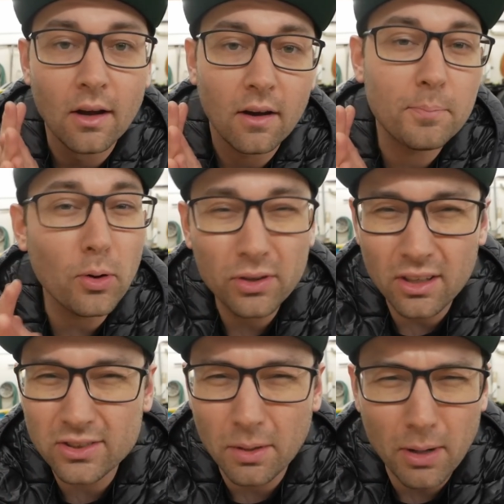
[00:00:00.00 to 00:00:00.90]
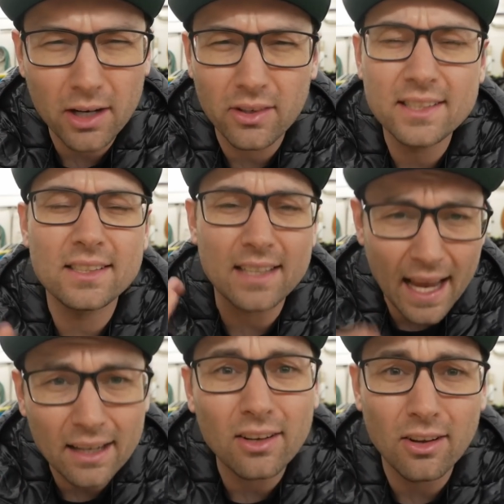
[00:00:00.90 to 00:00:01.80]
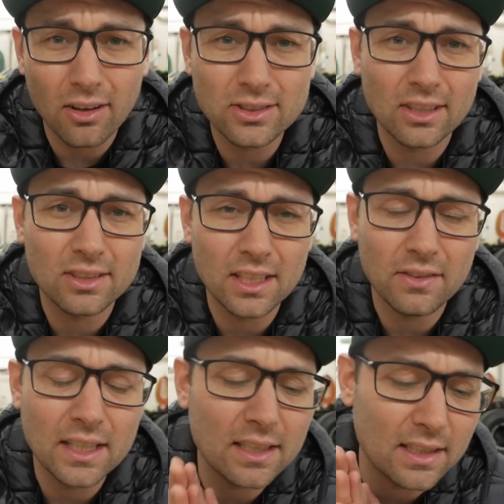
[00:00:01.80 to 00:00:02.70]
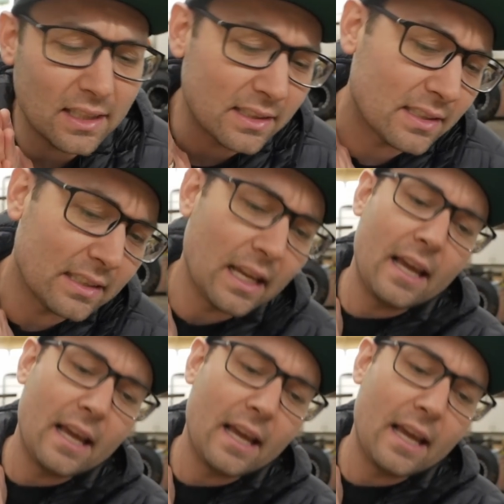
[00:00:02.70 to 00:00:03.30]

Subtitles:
of both GallStar Bracket Races and GallStar TV. It's